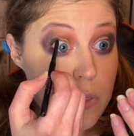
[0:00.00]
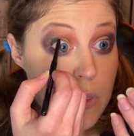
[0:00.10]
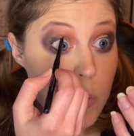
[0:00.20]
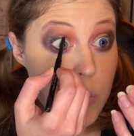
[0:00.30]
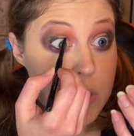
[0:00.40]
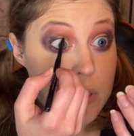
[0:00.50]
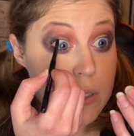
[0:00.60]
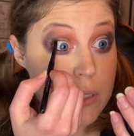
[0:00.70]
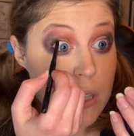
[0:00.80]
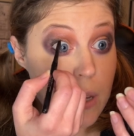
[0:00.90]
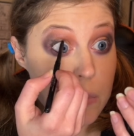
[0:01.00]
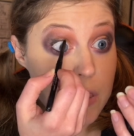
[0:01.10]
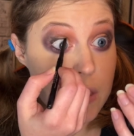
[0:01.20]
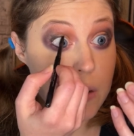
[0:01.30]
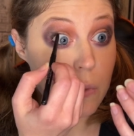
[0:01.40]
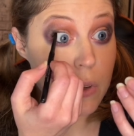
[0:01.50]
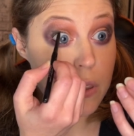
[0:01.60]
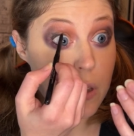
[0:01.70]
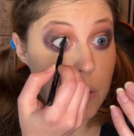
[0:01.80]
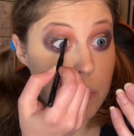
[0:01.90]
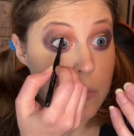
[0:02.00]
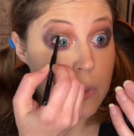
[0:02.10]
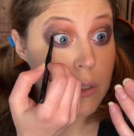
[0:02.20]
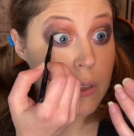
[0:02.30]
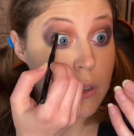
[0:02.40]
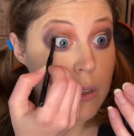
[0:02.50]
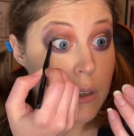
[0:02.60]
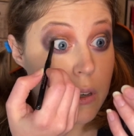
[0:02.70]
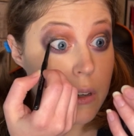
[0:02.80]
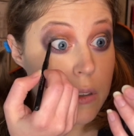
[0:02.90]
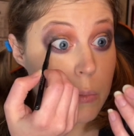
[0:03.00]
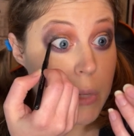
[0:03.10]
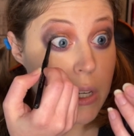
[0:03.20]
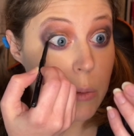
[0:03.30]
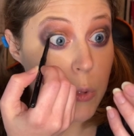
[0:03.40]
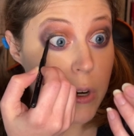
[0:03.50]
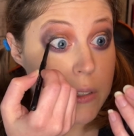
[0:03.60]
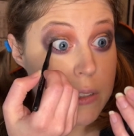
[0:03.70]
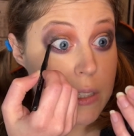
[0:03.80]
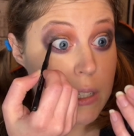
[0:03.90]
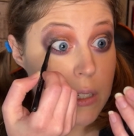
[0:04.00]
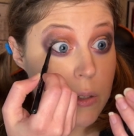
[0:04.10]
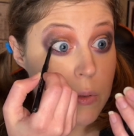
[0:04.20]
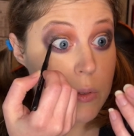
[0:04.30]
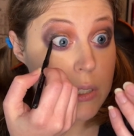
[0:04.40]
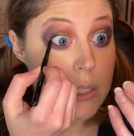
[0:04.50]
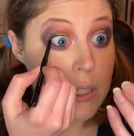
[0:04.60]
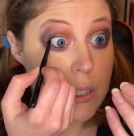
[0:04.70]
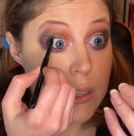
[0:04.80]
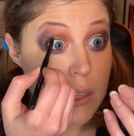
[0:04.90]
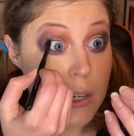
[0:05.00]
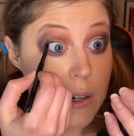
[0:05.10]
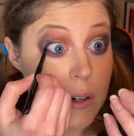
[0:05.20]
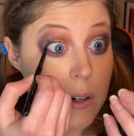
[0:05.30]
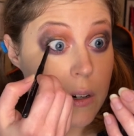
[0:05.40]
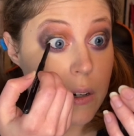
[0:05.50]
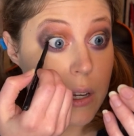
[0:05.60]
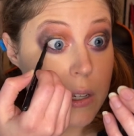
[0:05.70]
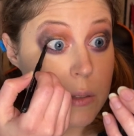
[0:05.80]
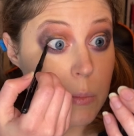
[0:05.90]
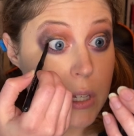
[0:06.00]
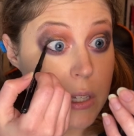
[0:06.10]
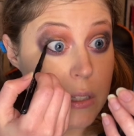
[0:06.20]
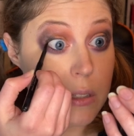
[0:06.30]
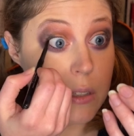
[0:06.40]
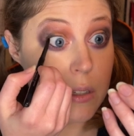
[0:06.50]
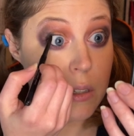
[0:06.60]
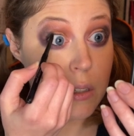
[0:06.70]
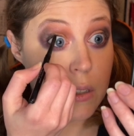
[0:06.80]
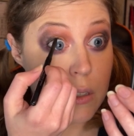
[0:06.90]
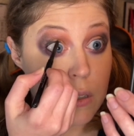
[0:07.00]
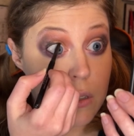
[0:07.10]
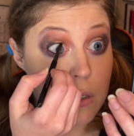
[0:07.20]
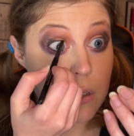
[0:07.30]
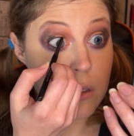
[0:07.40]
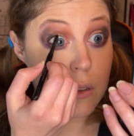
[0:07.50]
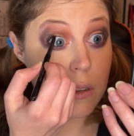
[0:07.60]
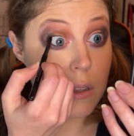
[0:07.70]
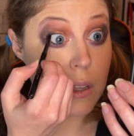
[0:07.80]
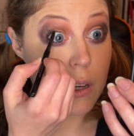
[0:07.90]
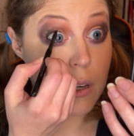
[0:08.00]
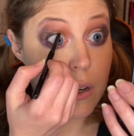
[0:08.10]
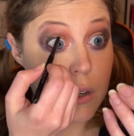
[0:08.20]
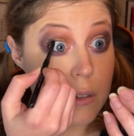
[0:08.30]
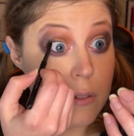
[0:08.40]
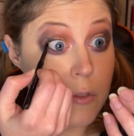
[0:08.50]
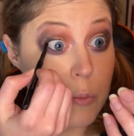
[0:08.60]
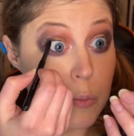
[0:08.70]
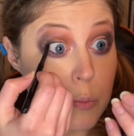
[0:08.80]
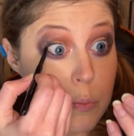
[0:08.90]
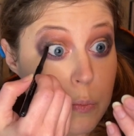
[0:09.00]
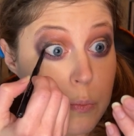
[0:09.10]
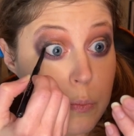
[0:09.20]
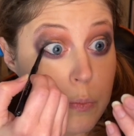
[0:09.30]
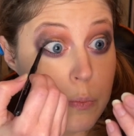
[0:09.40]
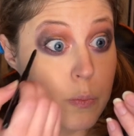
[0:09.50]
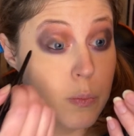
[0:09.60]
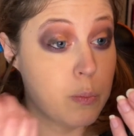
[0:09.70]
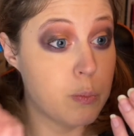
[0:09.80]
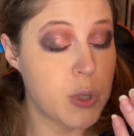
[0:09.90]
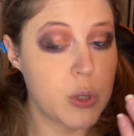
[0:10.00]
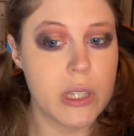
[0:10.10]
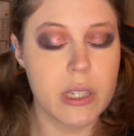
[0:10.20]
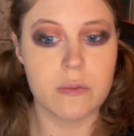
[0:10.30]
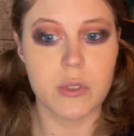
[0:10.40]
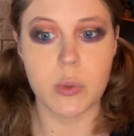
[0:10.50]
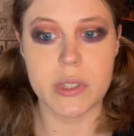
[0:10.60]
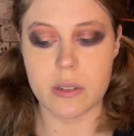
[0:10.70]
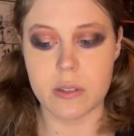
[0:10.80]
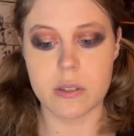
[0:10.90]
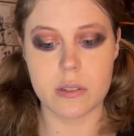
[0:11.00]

which is the same thing with other makeup brands that I use. There has been a lot of beauty influencers